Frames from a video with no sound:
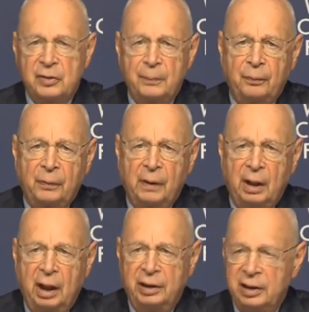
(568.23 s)
and
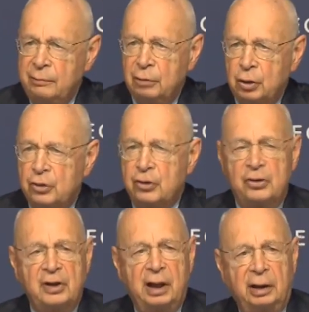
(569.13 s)
thinking,
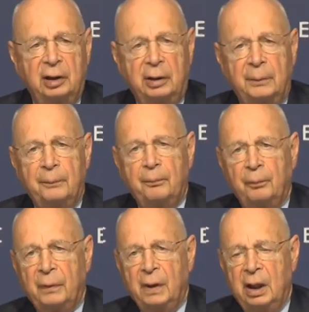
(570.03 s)
these stupid
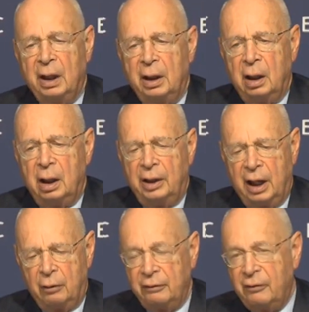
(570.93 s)
mother, you know,
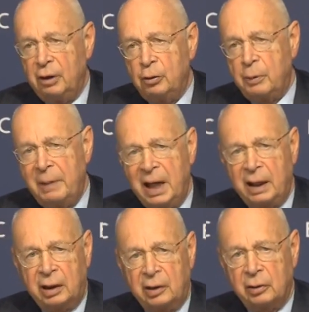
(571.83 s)
these stupid
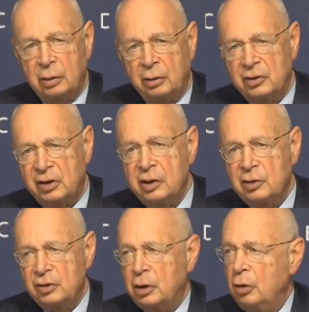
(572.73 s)
M Fs
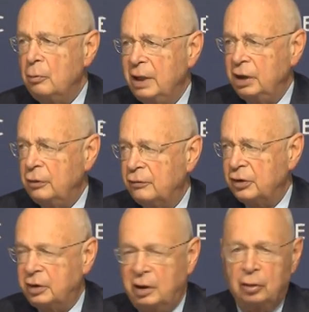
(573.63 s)
fell for that
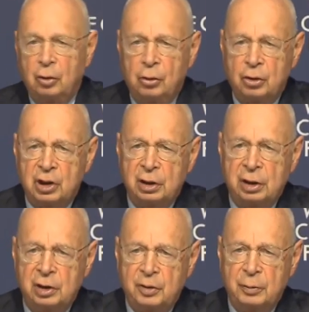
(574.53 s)
nonviolence
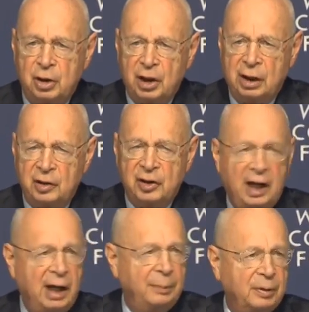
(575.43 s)
stuff as they
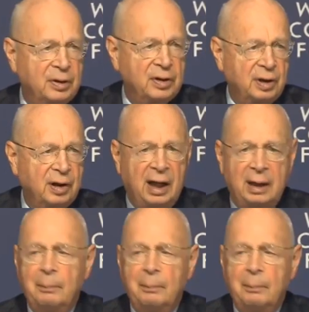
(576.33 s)
kick your head in.